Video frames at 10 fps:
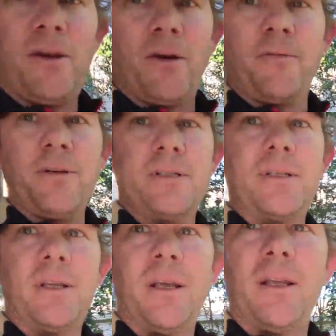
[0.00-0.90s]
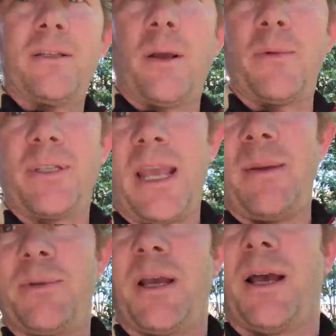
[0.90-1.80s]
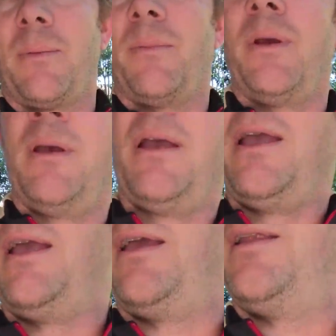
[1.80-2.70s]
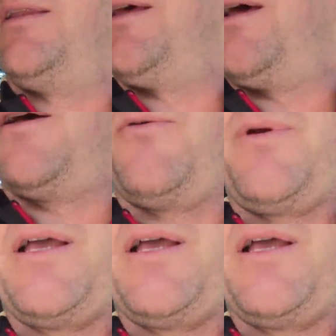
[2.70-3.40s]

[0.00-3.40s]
nervous. It's almost game time, and we